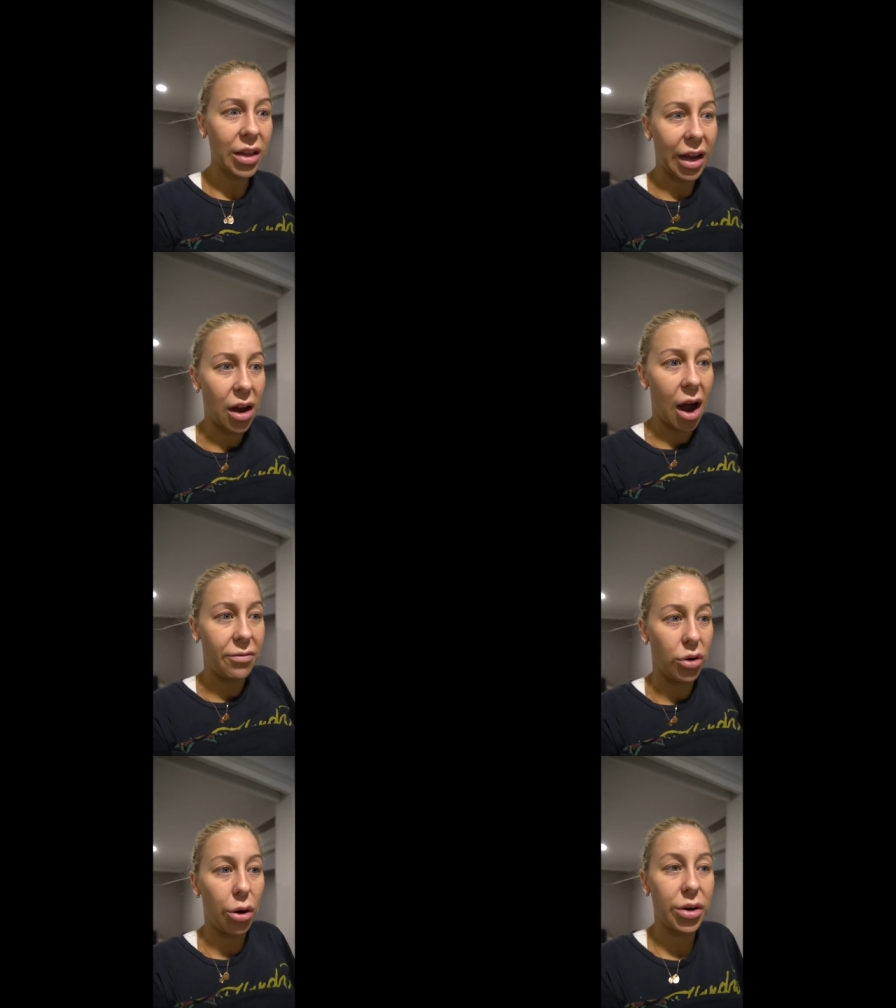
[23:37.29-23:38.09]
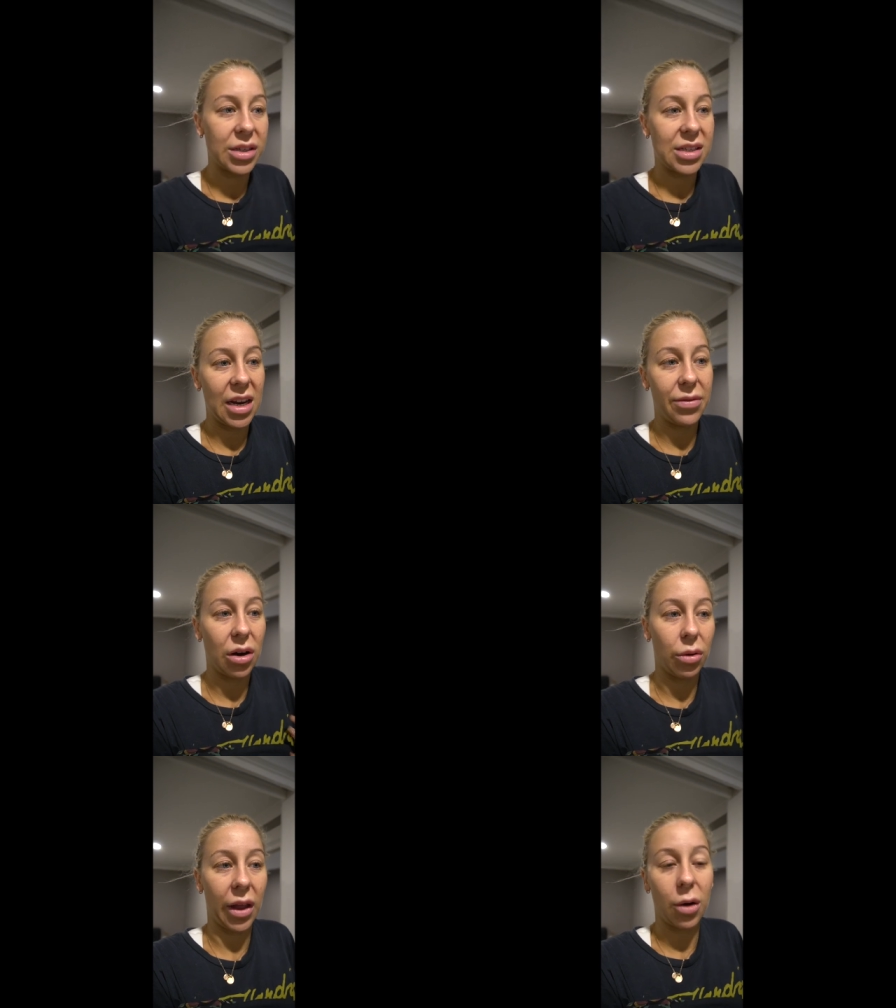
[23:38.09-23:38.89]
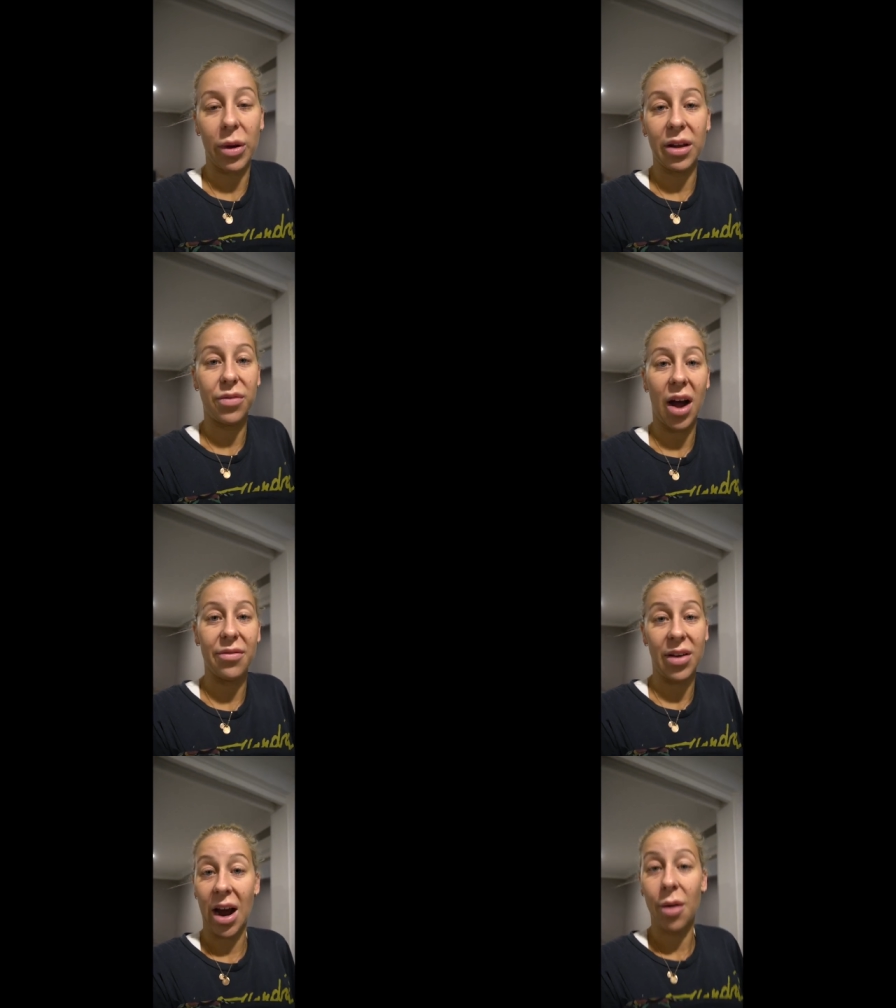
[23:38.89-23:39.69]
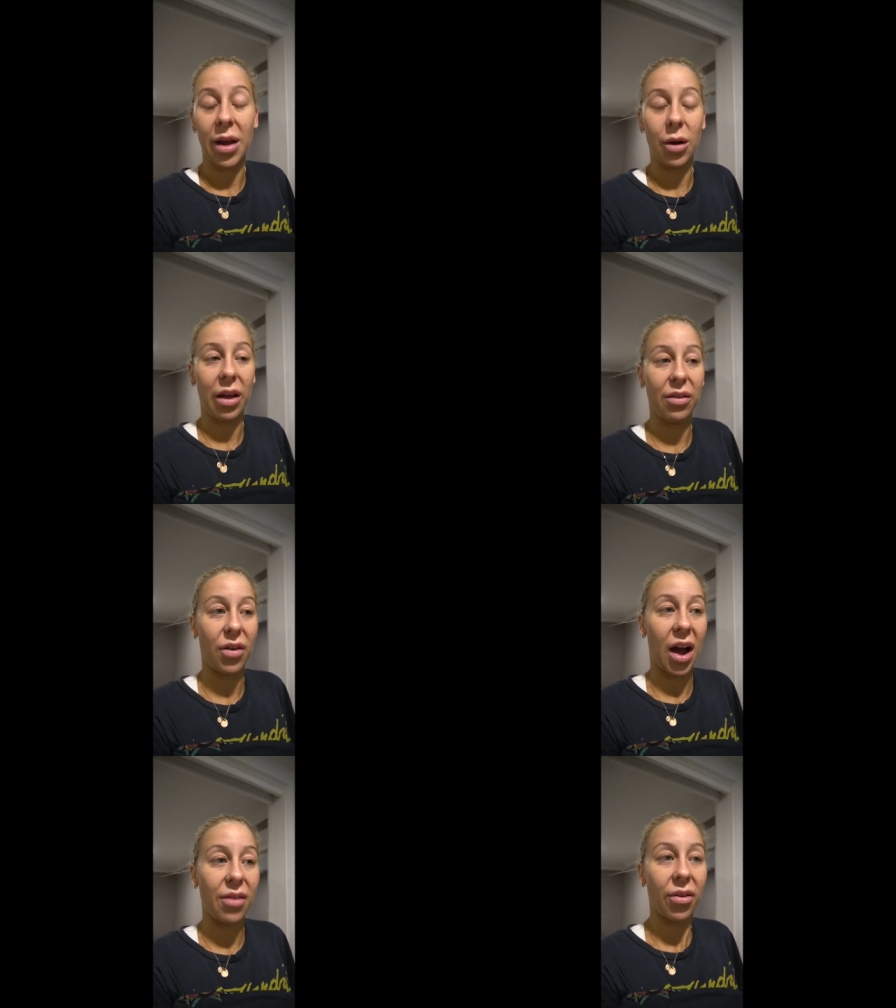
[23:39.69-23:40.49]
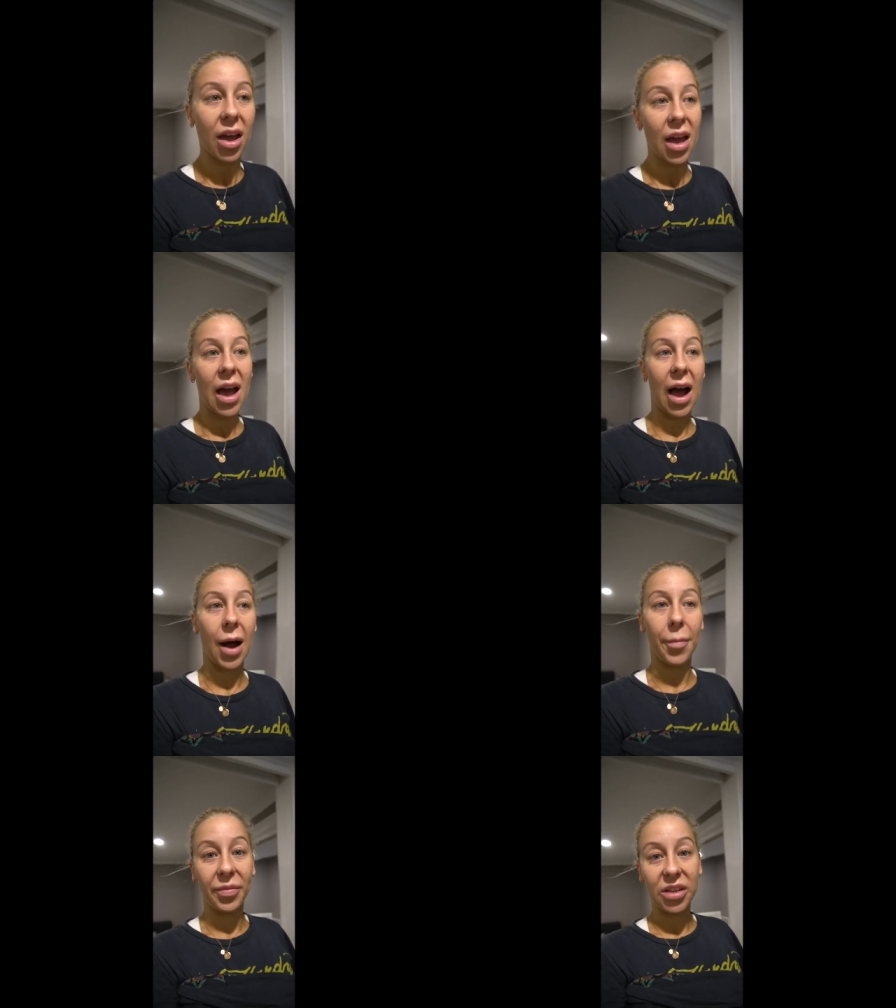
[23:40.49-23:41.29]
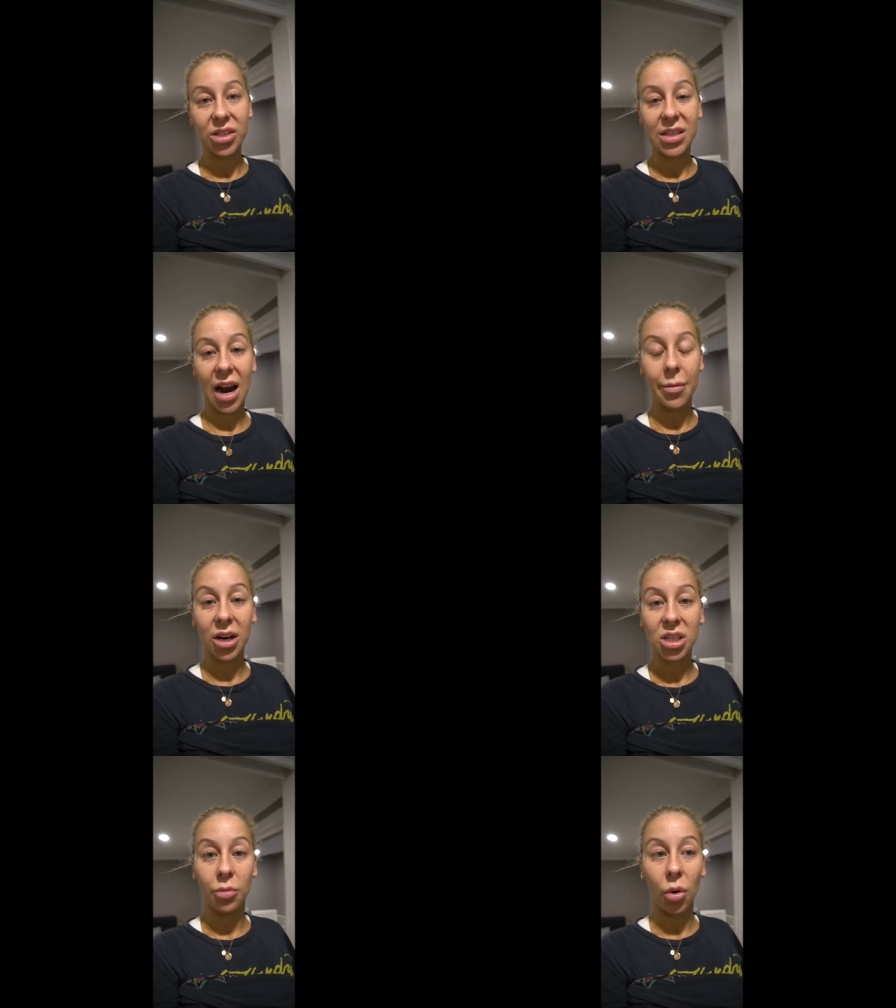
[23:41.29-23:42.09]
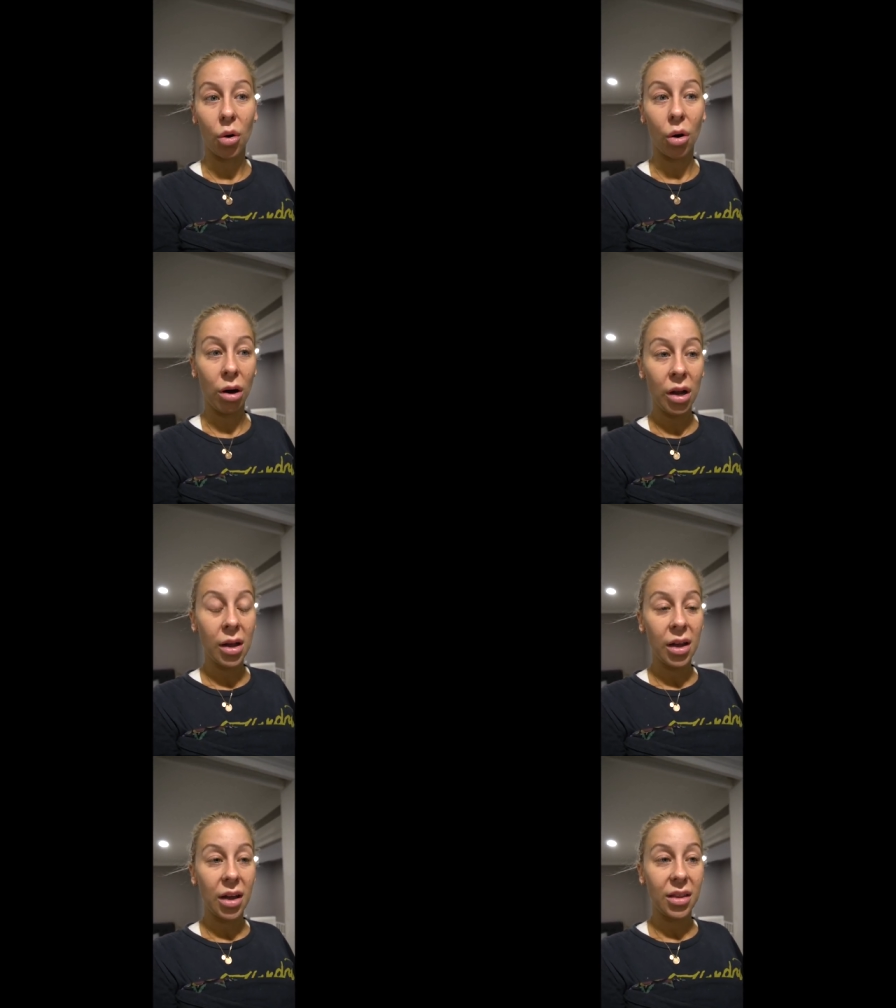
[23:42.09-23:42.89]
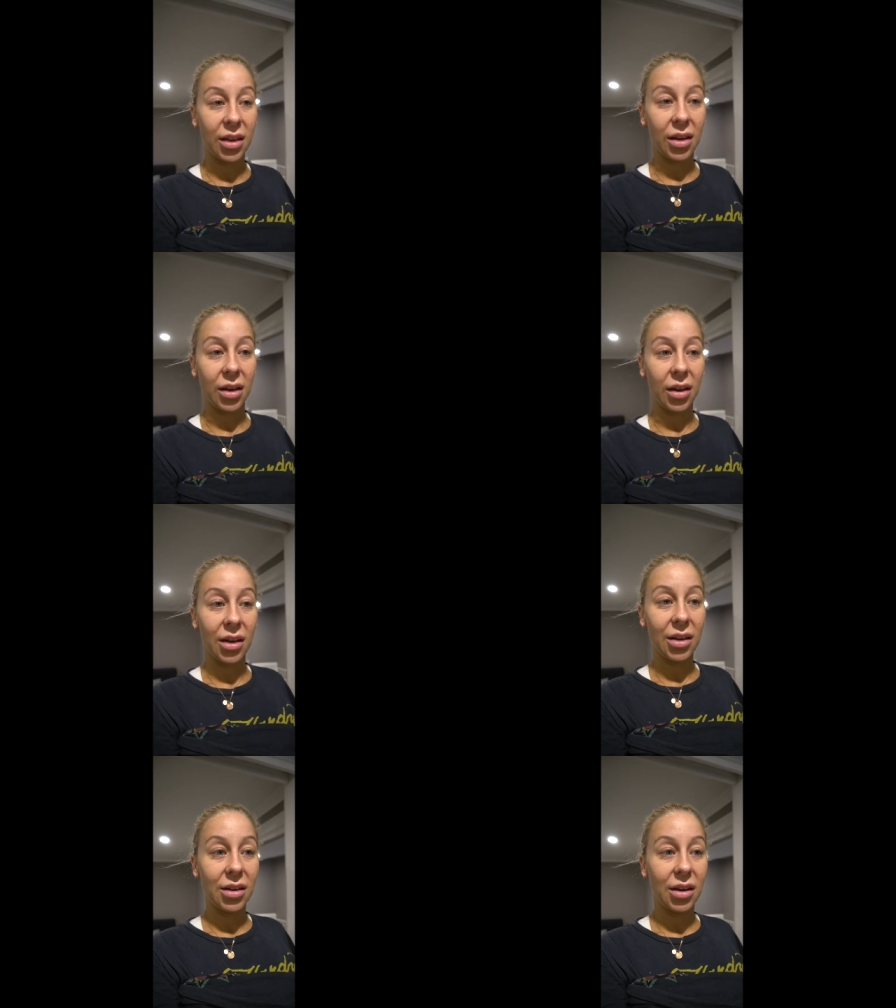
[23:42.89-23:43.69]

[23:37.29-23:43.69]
Like I've noticed even on like week five now, being week five, um, just how much more the